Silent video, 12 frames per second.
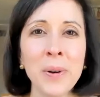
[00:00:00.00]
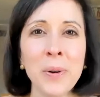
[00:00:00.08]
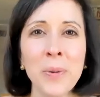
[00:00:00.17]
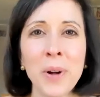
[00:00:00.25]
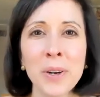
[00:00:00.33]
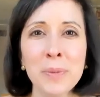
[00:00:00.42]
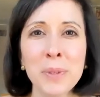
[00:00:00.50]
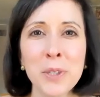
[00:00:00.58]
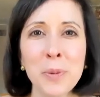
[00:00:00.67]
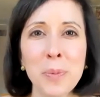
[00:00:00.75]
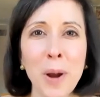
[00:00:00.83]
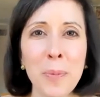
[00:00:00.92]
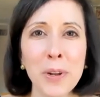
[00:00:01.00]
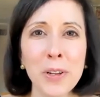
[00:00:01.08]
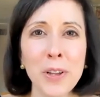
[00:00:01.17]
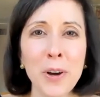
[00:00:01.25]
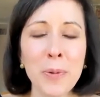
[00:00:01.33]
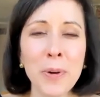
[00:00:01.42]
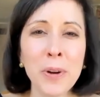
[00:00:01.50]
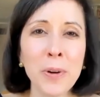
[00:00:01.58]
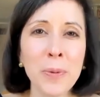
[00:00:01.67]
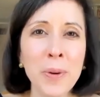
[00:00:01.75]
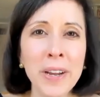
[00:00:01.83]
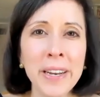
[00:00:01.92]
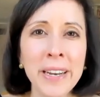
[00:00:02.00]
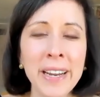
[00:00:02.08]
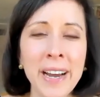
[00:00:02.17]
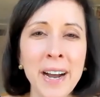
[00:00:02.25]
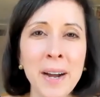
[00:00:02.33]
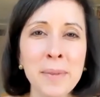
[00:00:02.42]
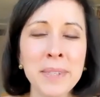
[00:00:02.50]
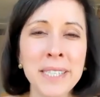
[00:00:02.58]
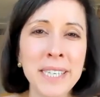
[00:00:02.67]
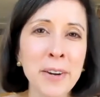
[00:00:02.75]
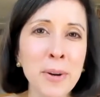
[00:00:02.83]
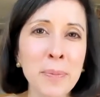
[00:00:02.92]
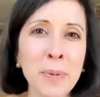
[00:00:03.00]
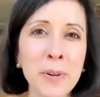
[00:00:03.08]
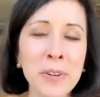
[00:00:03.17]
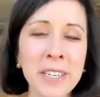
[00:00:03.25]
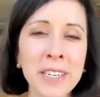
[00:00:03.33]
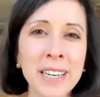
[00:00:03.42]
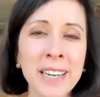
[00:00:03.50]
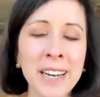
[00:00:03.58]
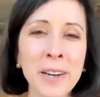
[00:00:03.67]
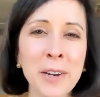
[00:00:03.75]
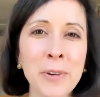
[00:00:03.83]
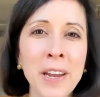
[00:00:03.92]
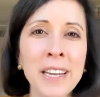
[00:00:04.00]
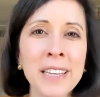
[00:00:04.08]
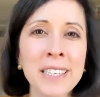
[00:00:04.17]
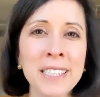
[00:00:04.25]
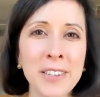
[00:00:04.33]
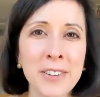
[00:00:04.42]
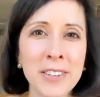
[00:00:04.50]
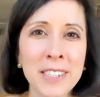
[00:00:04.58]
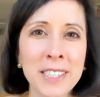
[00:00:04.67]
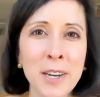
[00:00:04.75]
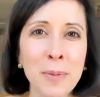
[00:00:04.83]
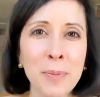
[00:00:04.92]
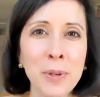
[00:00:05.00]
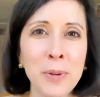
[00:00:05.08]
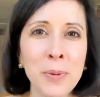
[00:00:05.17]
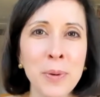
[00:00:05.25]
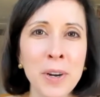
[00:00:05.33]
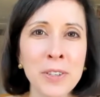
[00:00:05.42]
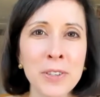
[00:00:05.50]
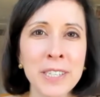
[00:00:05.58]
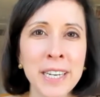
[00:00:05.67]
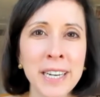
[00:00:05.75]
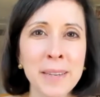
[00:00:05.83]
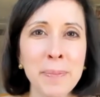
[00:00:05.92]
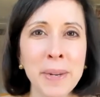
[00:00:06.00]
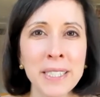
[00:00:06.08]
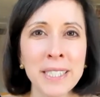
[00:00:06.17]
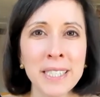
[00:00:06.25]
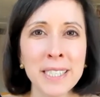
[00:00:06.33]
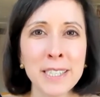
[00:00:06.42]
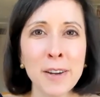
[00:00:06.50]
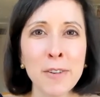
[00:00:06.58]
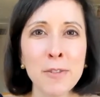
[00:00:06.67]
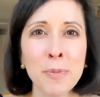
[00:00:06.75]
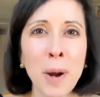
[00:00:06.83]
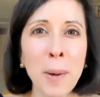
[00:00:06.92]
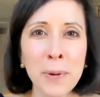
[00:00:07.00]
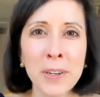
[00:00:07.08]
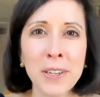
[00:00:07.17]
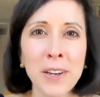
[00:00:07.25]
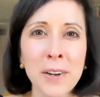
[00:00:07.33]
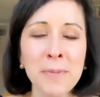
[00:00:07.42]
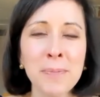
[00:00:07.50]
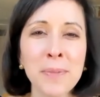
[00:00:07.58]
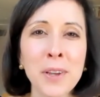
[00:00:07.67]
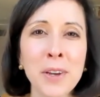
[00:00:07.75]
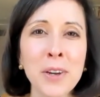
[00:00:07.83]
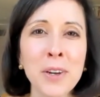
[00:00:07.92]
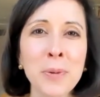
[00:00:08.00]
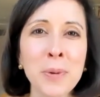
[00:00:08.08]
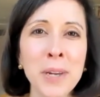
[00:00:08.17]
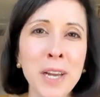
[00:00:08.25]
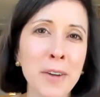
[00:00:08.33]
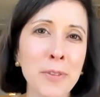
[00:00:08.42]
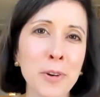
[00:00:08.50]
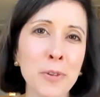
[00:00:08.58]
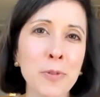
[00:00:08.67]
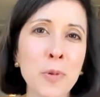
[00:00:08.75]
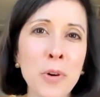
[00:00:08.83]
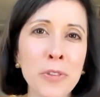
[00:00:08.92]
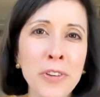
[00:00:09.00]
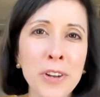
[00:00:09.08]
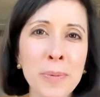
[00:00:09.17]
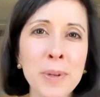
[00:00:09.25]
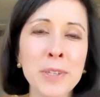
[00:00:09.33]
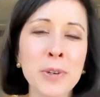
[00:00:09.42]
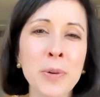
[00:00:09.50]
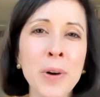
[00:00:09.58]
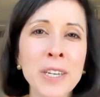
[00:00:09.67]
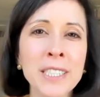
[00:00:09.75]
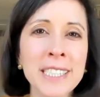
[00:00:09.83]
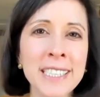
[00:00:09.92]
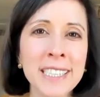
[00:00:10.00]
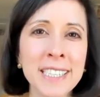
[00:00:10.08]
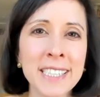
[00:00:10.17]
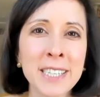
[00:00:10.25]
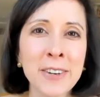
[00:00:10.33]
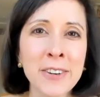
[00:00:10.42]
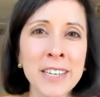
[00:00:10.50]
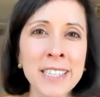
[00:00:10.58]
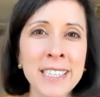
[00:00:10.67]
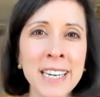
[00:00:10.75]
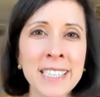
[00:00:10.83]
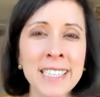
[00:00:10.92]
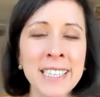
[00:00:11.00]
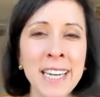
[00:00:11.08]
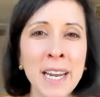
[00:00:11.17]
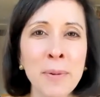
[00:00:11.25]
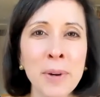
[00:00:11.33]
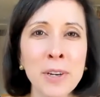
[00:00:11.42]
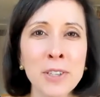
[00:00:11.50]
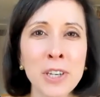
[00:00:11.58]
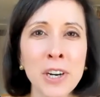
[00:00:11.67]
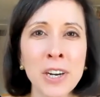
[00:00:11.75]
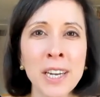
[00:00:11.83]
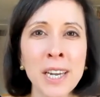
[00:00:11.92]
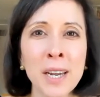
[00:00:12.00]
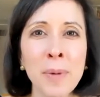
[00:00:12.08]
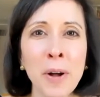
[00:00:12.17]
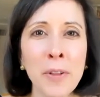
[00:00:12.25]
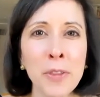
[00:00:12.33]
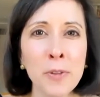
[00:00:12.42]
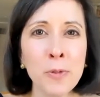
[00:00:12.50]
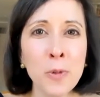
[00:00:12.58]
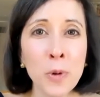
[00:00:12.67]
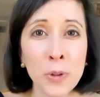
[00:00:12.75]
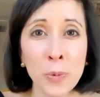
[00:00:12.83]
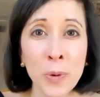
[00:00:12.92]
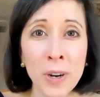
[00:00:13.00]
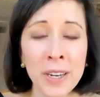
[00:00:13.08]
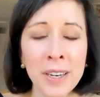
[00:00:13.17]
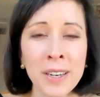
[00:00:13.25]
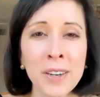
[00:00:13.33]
Welcome to Property Law 101. I'm Sara Bronin, and I created this series to help you understand the basics of property law. We cover 4 fundamental questions in the series, and today we are talking about the 4th one,